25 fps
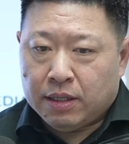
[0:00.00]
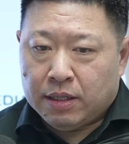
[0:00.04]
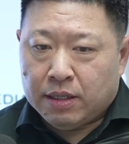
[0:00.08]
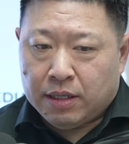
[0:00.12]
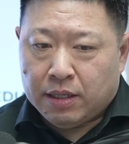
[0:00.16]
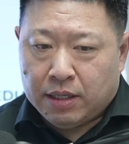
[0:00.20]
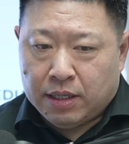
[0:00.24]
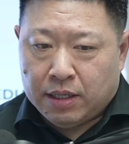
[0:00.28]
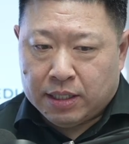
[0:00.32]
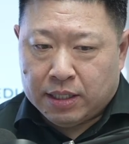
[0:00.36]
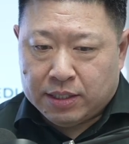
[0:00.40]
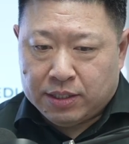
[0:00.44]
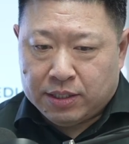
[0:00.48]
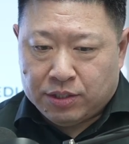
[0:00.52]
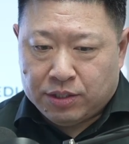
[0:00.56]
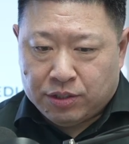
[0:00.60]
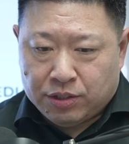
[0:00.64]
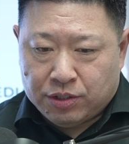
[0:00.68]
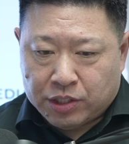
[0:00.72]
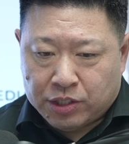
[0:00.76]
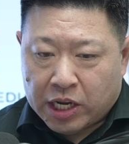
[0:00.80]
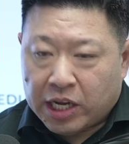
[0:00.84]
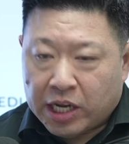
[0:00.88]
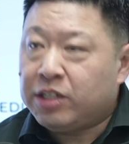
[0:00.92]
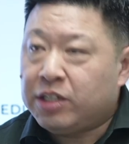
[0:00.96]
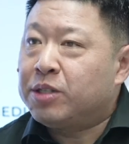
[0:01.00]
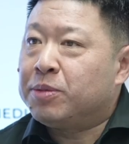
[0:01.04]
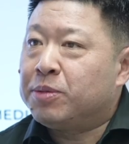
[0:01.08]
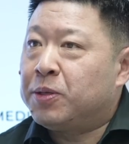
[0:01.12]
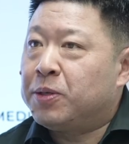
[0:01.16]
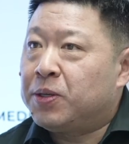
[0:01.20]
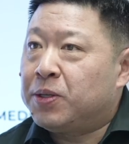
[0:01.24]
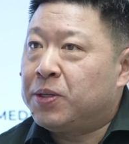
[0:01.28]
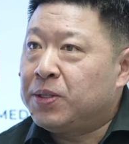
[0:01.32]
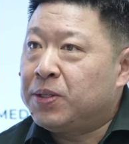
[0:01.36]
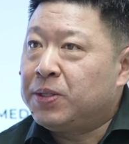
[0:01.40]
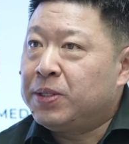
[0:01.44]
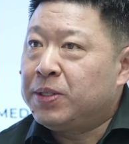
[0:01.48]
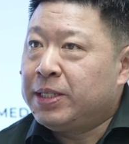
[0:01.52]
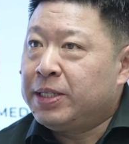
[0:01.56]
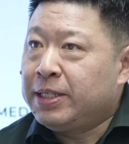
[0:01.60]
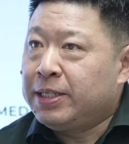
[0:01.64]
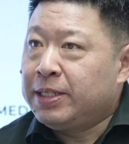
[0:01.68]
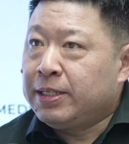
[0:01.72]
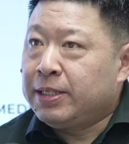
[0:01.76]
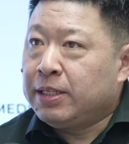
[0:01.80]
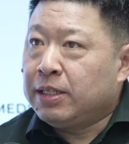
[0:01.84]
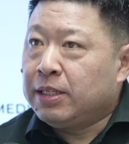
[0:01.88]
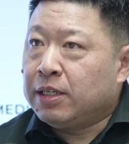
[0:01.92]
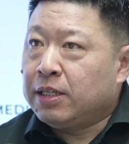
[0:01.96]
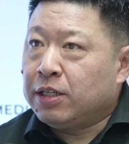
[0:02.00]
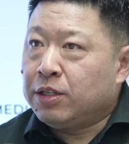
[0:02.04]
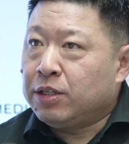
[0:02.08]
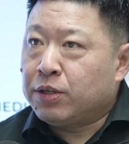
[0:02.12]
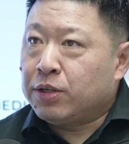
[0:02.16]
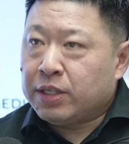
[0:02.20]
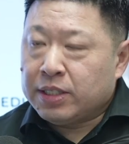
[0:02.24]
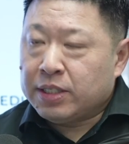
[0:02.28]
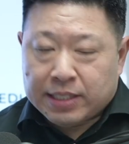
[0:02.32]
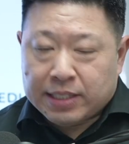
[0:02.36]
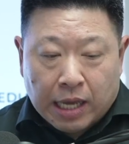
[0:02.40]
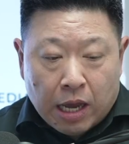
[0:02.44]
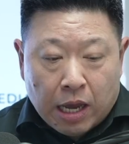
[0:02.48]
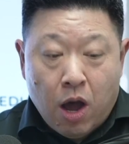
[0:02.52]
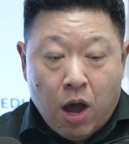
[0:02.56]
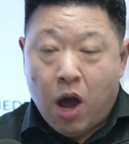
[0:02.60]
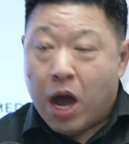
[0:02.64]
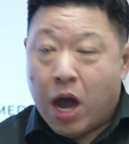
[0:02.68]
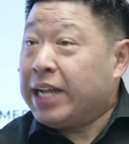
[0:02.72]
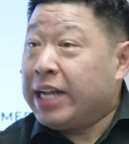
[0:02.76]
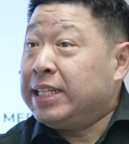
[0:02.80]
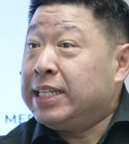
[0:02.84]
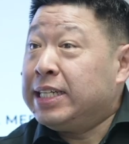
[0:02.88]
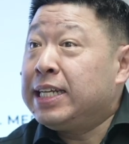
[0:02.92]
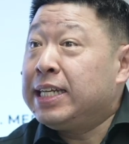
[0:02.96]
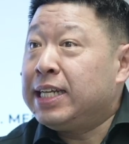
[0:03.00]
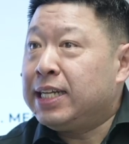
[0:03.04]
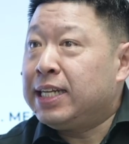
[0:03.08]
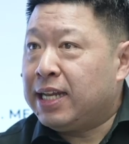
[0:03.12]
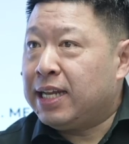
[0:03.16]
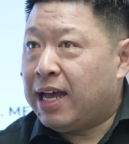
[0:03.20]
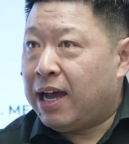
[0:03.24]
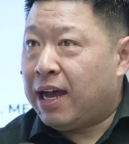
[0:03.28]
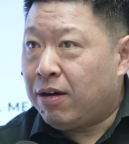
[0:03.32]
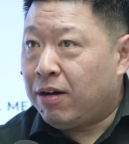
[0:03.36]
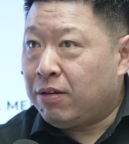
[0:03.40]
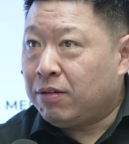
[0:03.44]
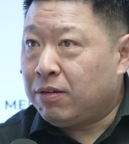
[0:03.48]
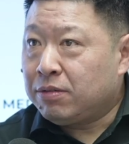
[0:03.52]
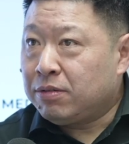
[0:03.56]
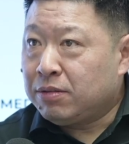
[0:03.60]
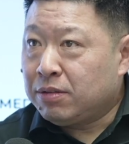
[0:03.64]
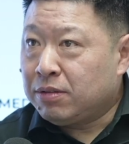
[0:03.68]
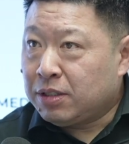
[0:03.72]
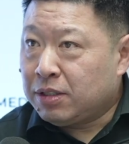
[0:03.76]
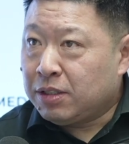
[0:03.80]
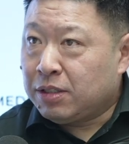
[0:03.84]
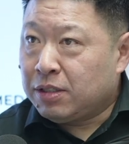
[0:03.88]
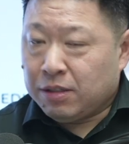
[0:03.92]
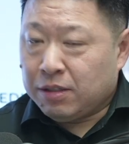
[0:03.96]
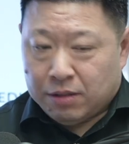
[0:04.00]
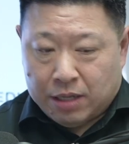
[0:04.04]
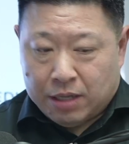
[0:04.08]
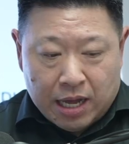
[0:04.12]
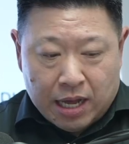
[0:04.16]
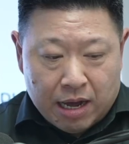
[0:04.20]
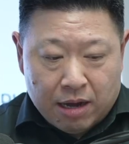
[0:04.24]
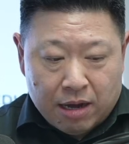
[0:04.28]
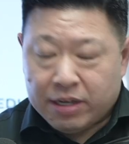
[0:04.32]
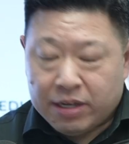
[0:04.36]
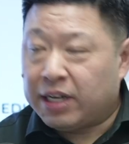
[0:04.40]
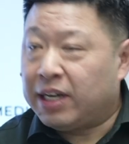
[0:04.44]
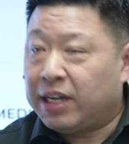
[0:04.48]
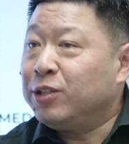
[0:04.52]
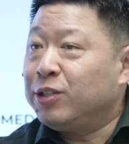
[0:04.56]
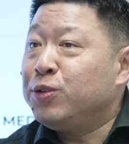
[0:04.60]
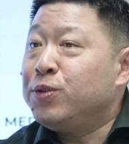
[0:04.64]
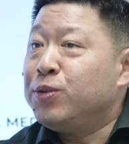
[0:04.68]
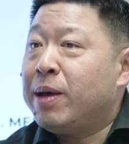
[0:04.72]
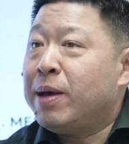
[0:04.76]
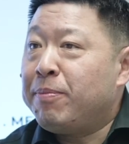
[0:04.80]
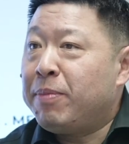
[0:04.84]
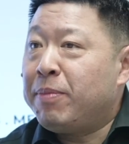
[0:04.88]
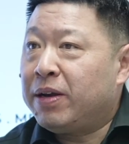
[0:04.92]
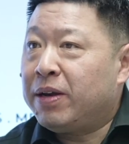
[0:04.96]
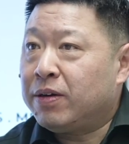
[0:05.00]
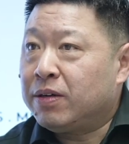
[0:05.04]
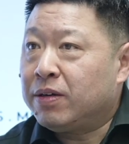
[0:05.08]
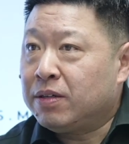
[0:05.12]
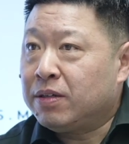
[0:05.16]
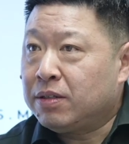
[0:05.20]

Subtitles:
is changeable. You can say, "Oh, I did it now. How can I do that better?"